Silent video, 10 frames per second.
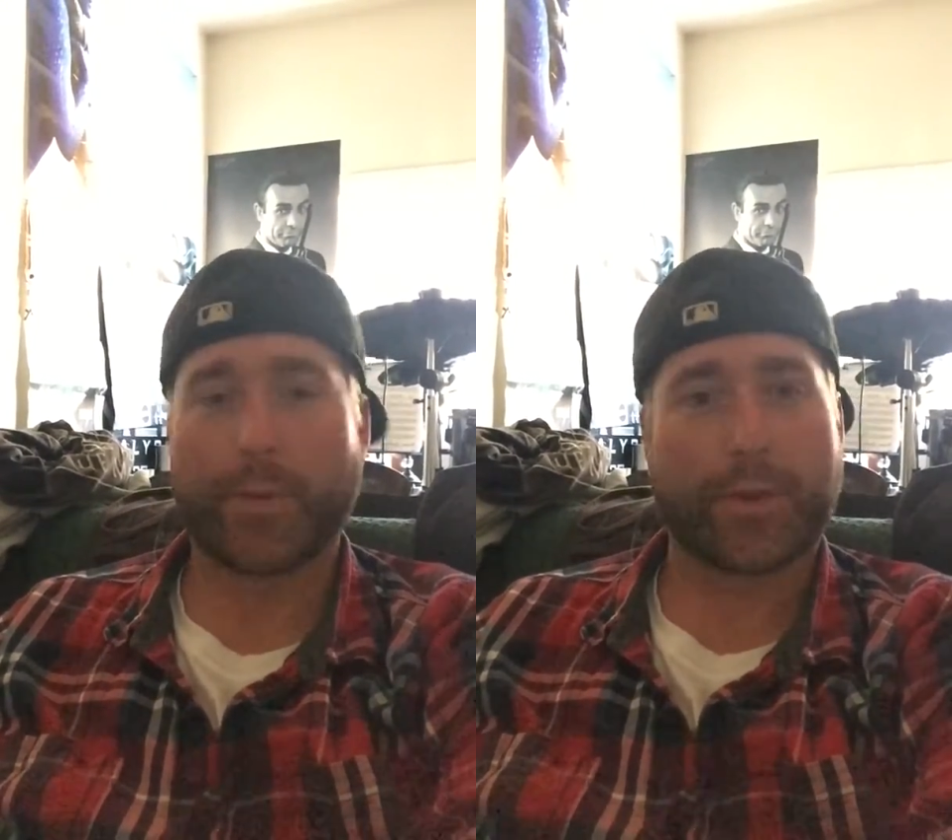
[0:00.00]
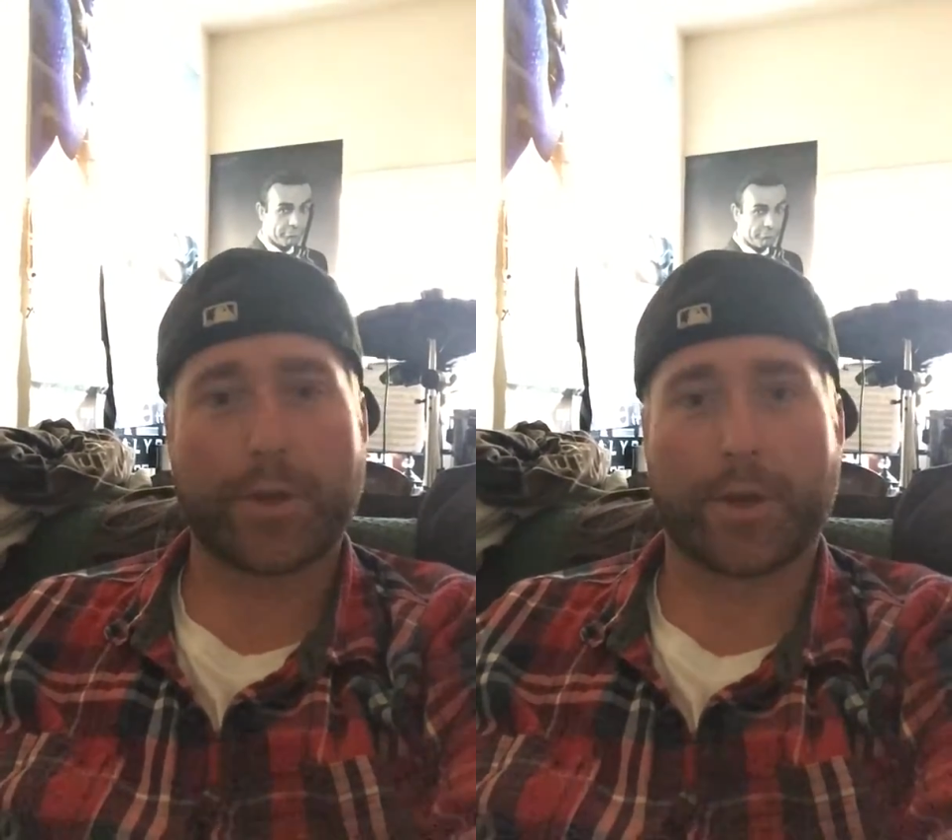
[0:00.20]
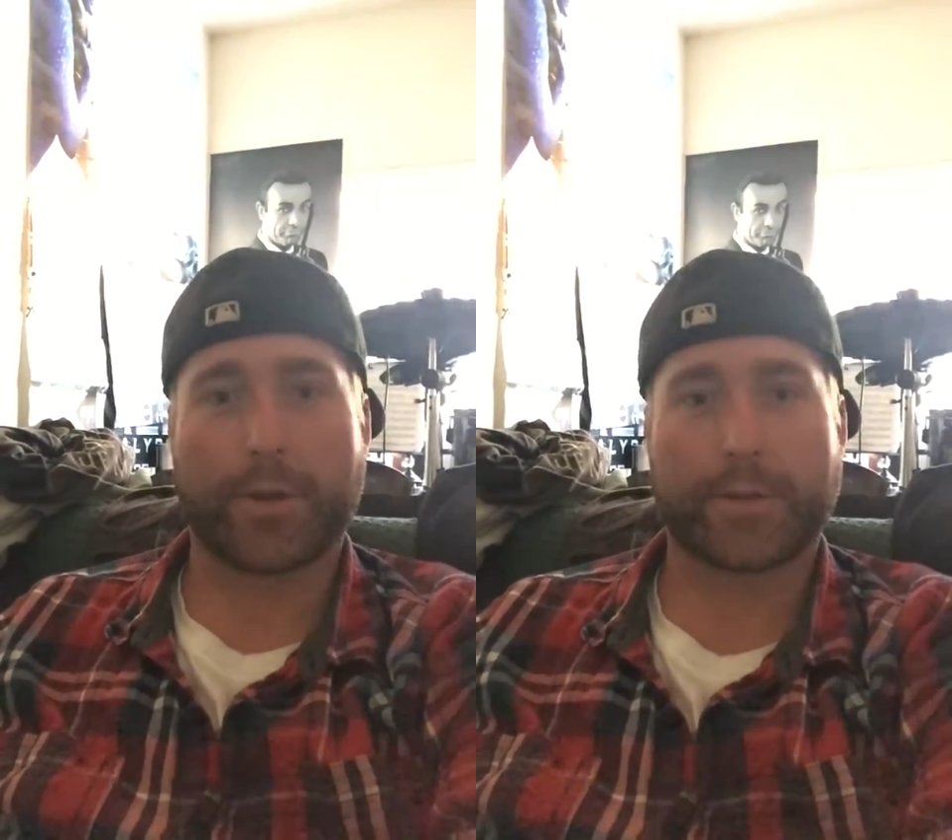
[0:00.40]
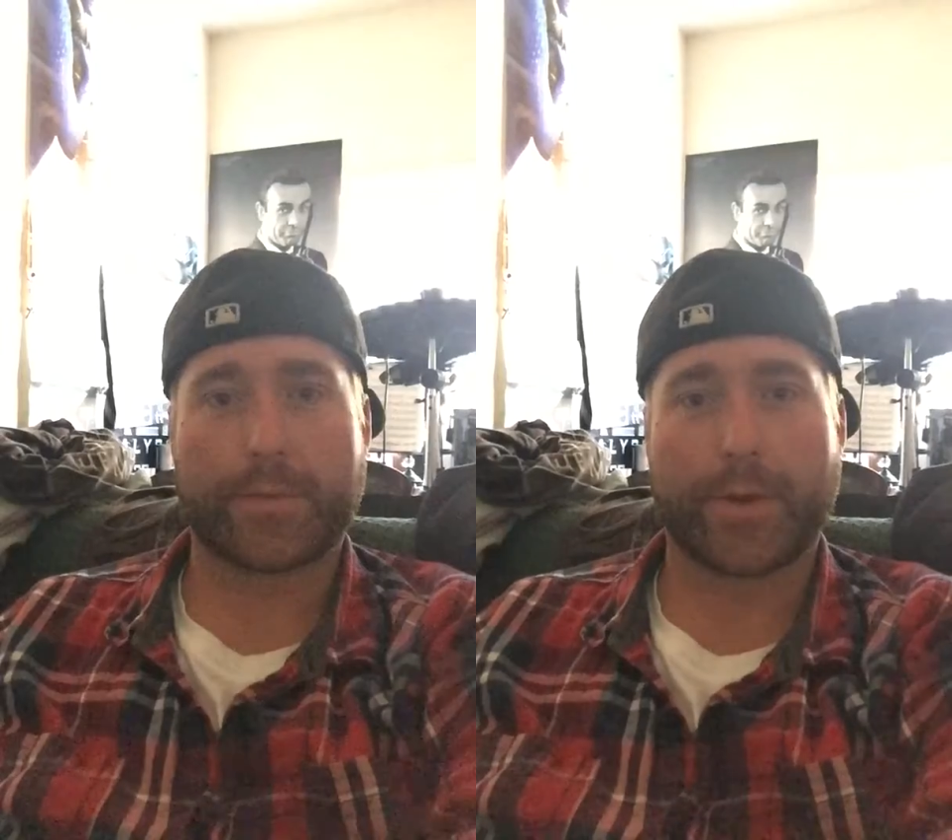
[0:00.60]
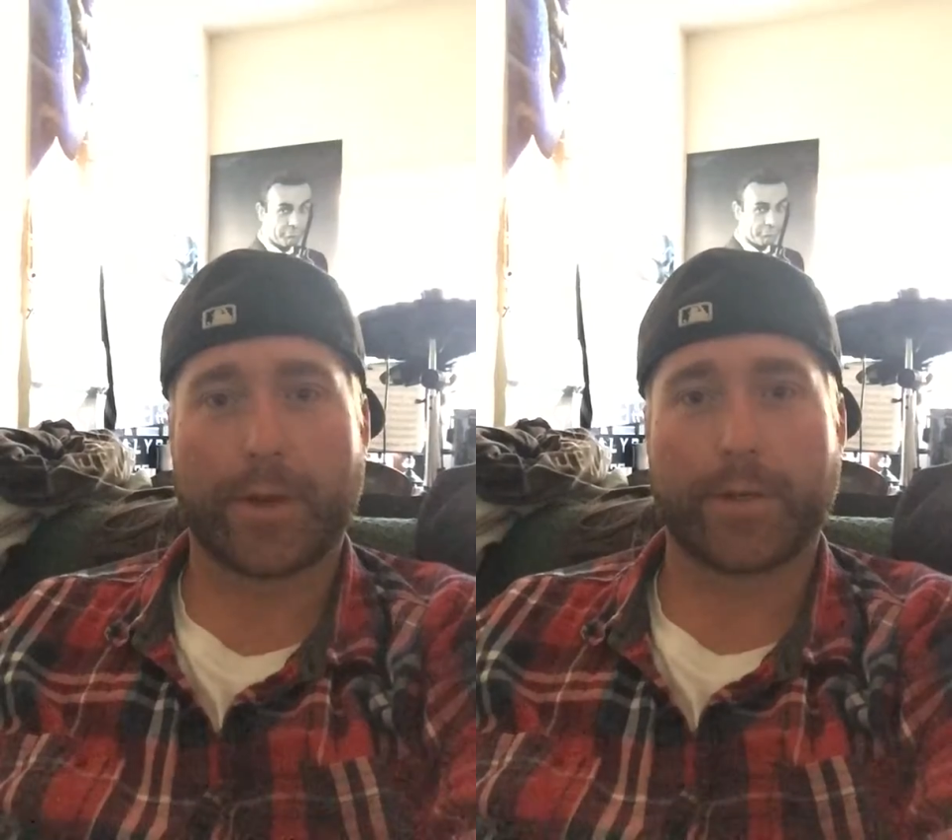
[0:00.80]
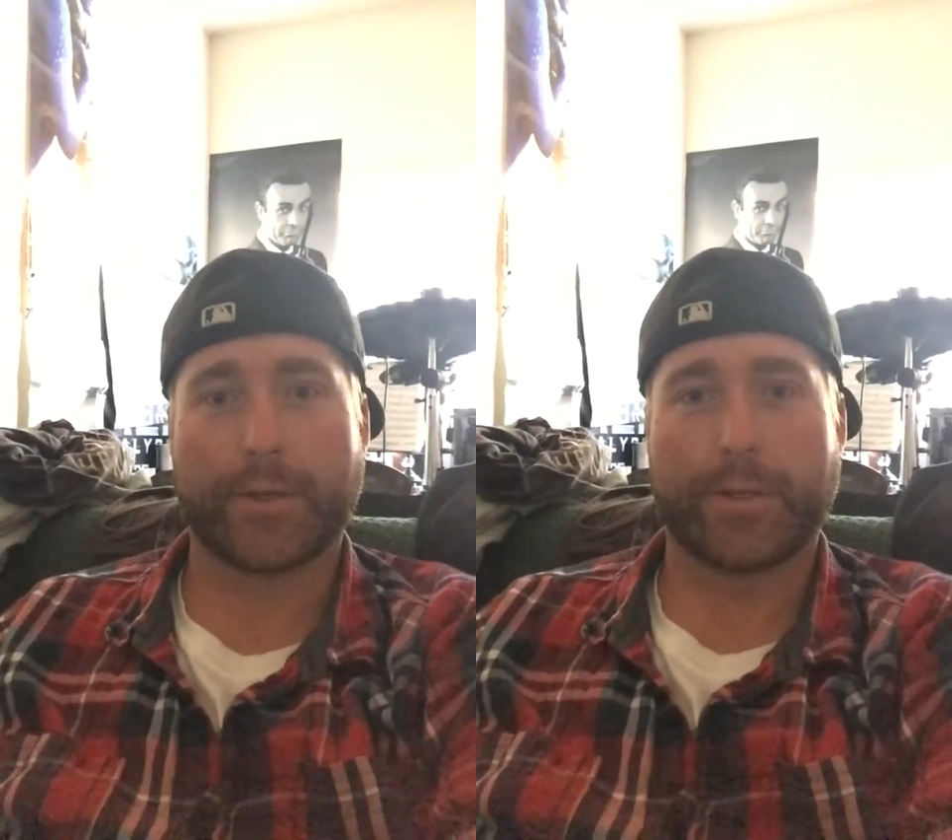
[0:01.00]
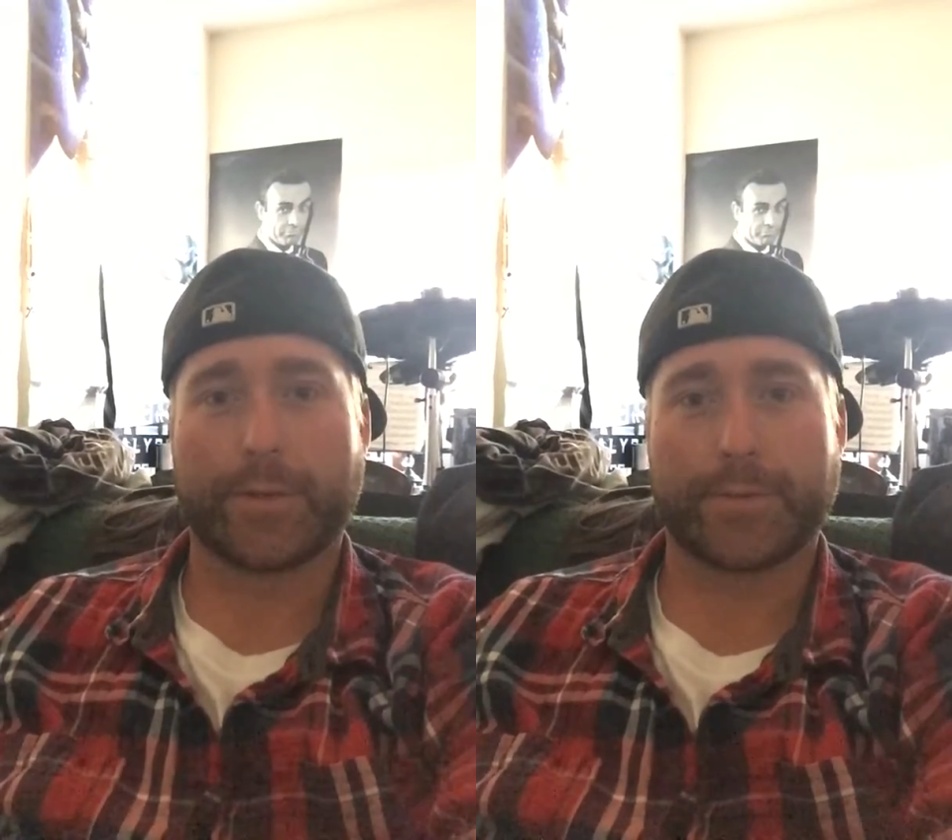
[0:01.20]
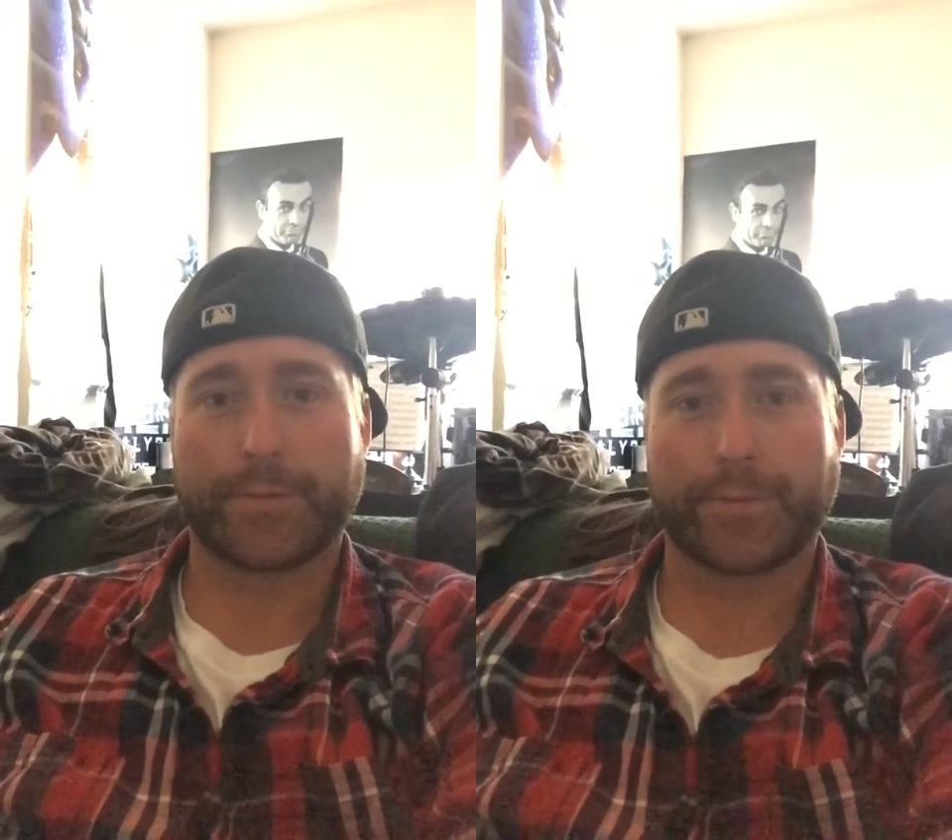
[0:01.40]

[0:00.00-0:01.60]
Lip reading: with y'all in spirit, you know.